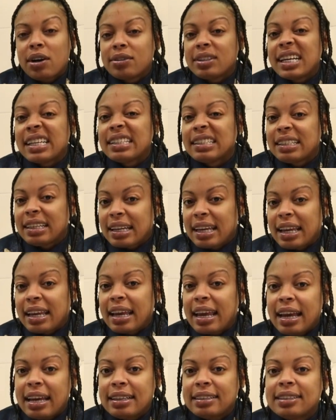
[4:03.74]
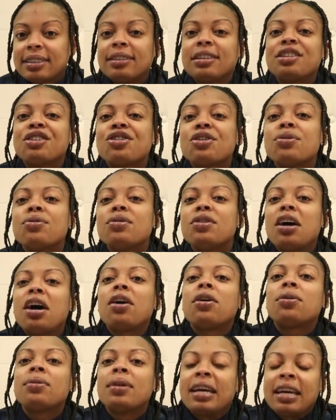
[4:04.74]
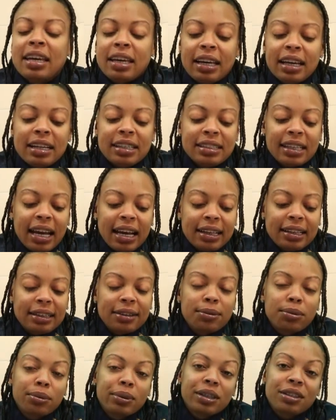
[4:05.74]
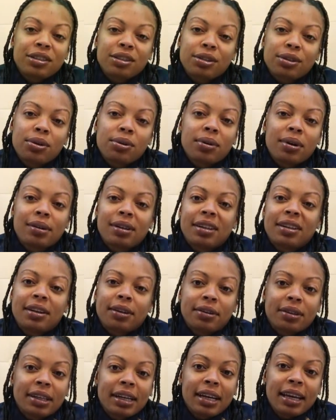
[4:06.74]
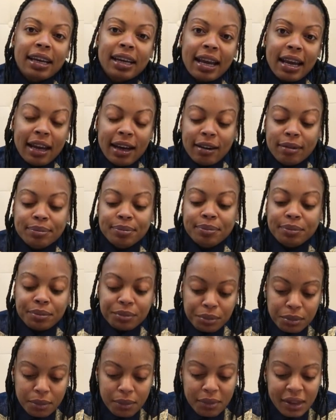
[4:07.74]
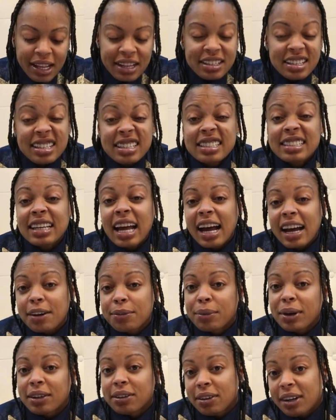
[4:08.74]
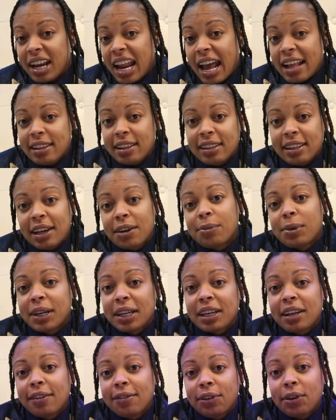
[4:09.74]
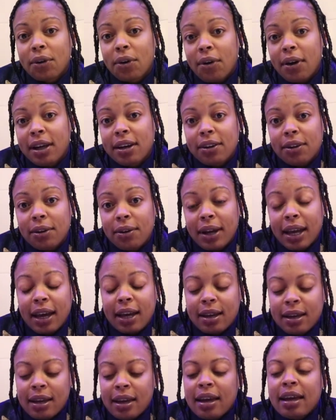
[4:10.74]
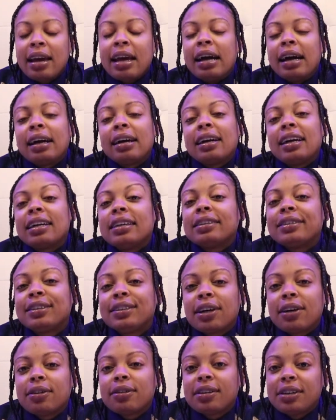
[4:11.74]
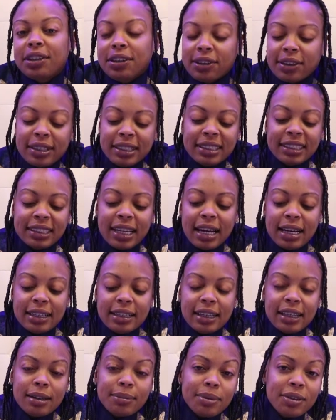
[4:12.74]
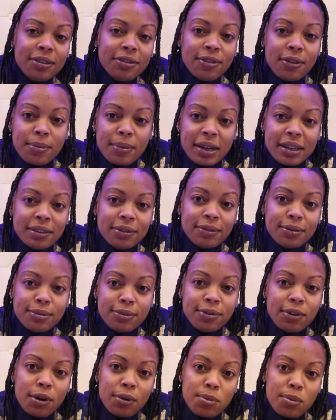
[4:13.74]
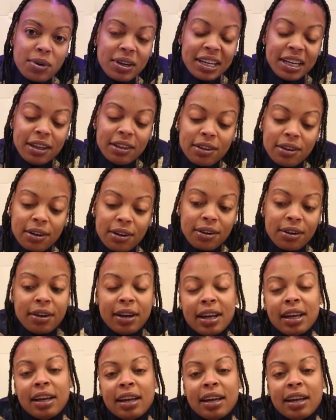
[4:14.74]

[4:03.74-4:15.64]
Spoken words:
are they looking at, so that you know exactly which score that they're looking at to decide whether or not that they want to give you credit, okay? All right, so you're going to sign up for either